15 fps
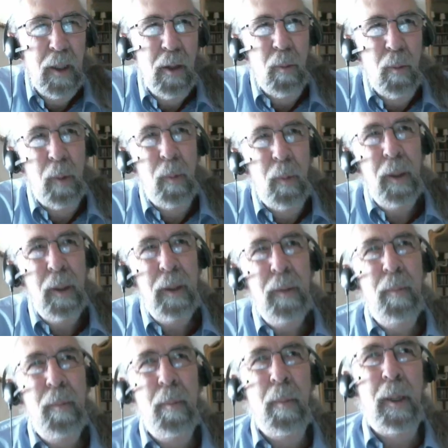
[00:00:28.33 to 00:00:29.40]
we really
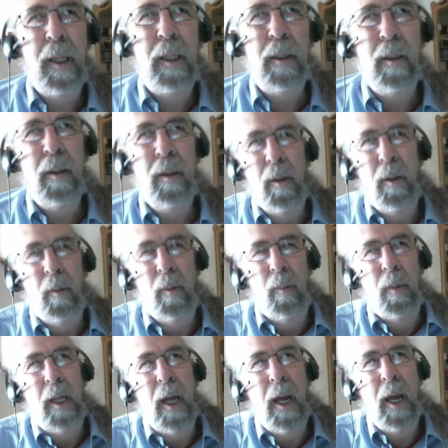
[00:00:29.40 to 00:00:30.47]
mean that
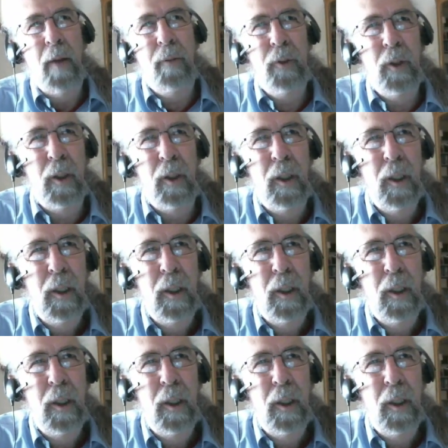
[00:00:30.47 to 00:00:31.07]
we have to